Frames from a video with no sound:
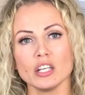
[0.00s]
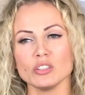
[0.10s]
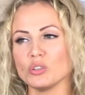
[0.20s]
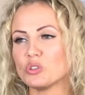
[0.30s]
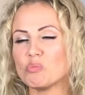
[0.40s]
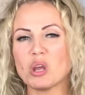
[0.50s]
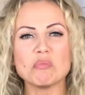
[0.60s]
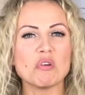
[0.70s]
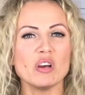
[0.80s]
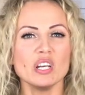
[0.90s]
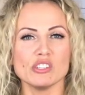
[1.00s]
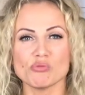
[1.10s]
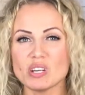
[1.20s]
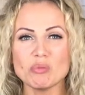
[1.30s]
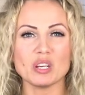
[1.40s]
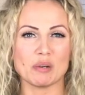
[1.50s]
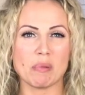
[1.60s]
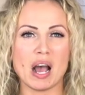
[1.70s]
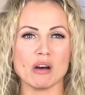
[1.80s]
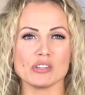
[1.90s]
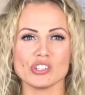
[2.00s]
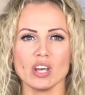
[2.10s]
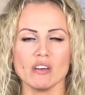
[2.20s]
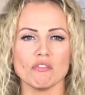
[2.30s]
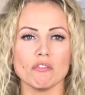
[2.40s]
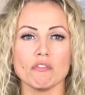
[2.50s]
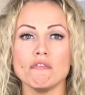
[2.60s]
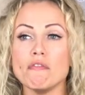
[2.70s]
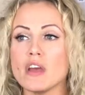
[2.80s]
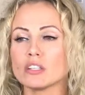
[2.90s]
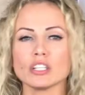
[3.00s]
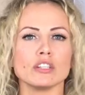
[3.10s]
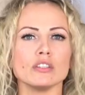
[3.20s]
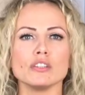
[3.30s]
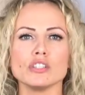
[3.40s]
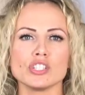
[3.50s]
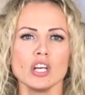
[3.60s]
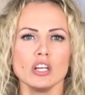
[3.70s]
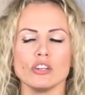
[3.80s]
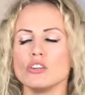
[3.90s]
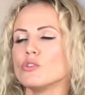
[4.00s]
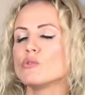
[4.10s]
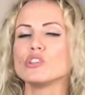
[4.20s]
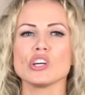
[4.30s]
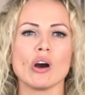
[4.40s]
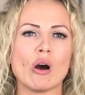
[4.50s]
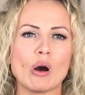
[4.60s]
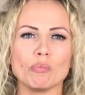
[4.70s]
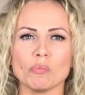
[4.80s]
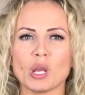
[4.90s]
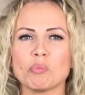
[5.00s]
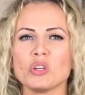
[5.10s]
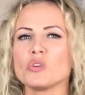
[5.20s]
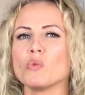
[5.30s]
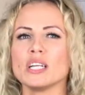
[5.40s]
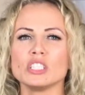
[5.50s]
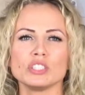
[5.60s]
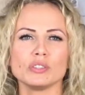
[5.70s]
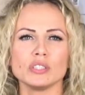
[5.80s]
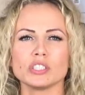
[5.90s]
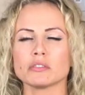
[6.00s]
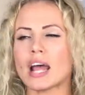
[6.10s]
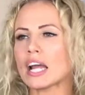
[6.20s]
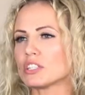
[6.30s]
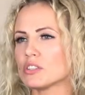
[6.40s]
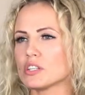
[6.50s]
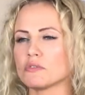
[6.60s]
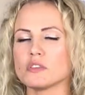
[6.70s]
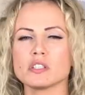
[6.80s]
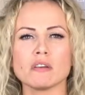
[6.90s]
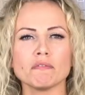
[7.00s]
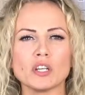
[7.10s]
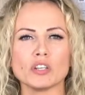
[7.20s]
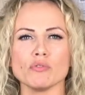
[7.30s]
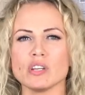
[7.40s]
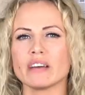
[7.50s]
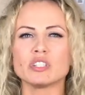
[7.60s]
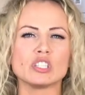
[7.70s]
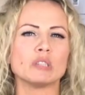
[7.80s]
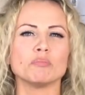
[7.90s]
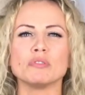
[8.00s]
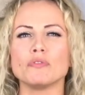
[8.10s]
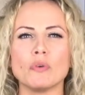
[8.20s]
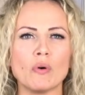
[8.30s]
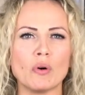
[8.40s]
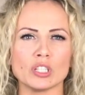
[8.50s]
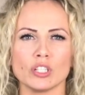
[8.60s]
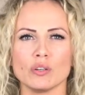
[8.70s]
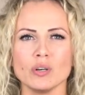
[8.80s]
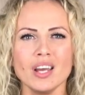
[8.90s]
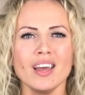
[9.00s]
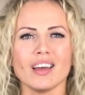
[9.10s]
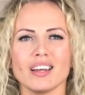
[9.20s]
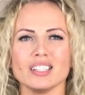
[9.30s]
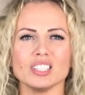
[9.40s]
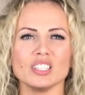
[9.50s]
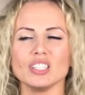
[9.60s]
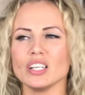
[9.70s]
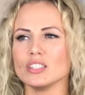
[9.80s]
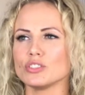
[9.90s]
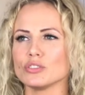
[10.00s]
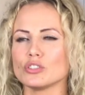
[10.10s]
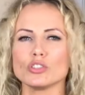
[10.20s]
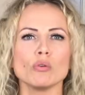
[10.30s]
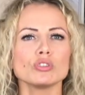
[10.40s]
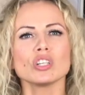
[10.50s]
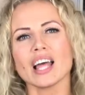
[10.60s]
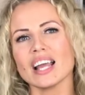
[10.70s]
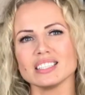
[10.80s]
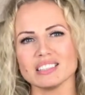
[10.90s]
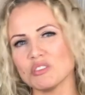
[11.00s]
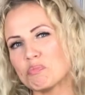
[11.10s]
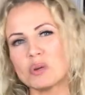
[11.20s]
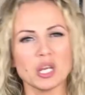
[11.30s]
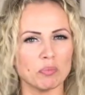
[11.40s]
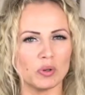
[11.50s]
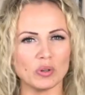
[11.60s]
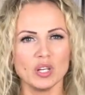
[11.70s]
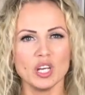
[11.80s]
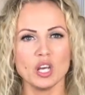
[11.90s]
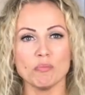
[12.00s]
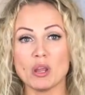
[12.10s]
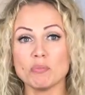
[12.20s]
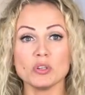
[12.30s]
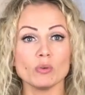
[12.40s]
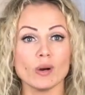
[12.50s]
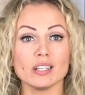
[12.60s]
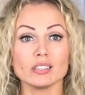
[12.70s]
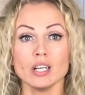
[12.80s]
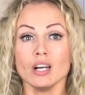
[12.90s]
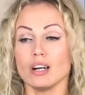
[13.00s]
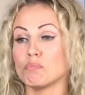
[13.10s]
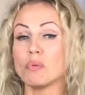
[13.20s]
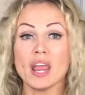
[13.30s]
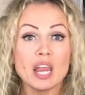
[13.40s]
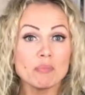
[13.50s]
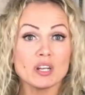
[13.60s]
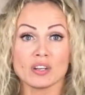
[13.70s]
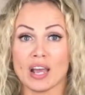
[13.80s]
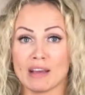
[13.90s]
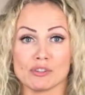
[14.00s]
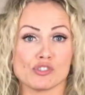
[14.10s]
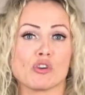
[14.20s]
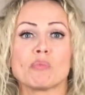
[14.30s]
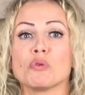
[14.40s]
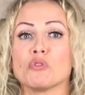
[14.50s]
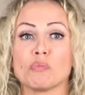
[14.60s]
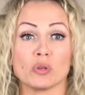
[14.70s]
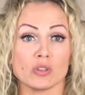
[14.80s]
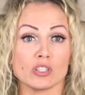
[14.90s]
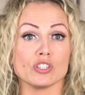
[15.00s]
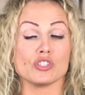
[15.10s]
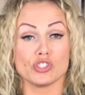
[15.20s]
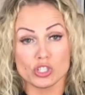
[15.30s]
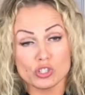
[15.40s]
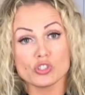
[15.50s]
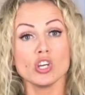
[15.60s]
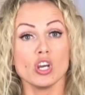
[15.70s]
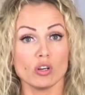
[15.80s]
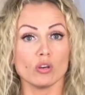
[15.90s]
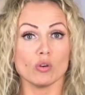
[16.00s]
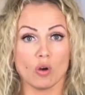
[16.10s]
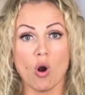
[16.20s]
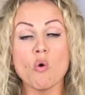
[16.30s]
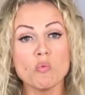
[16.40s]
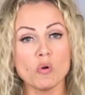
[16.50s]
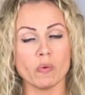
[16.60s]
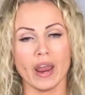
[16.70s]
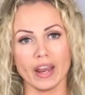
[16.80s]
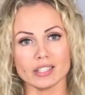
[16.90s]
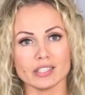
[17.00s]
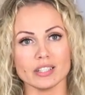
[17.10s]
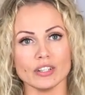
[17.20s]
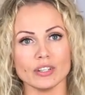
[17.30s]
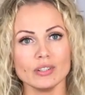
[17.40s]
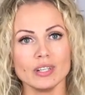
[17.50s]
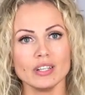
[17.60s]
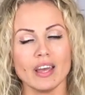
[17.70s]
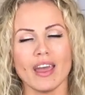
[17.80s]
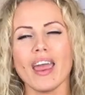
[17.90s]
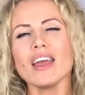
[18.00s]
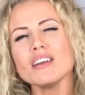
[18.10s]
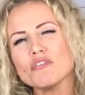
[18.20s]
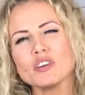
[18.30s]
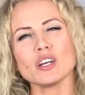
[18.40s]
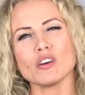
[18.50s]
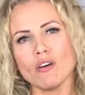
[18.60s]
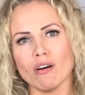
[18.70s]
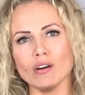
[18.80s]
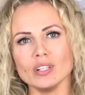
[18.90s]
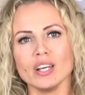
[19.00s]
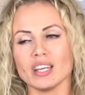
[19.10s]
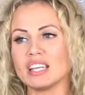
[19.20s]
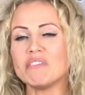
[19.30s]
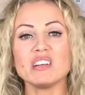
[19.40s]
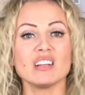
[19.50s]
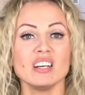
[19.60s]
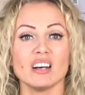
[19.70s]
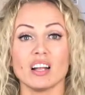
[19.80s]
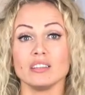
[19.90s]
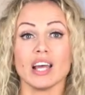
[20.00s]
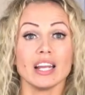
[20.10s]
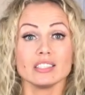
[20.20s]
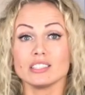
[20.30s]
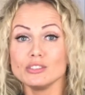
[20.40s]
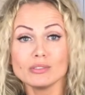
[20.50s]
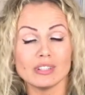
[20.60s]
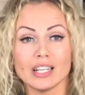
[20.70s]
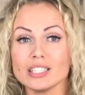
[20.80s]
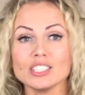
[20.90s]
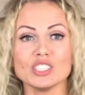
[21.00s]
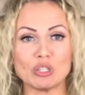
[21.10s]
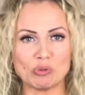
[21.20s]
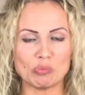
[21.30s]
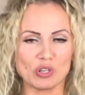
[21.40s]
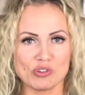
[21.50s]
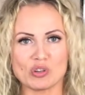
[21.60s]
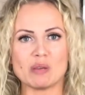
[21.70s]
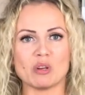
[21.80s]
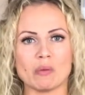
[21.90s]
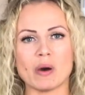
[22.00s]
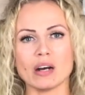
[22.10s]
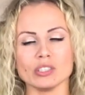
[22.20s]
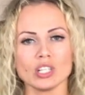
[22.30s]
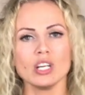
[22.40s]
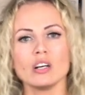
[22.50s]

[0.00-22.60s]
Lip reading: You know, you may be dreaming about very good new job. Maybe you want to interact yourself in something you never done before, you know, and into socializing with people. Maybe you want a baby and you're having trouble with because it's just overweight, you know? Anything at all. Even a nice new relationship you've been dreaming about.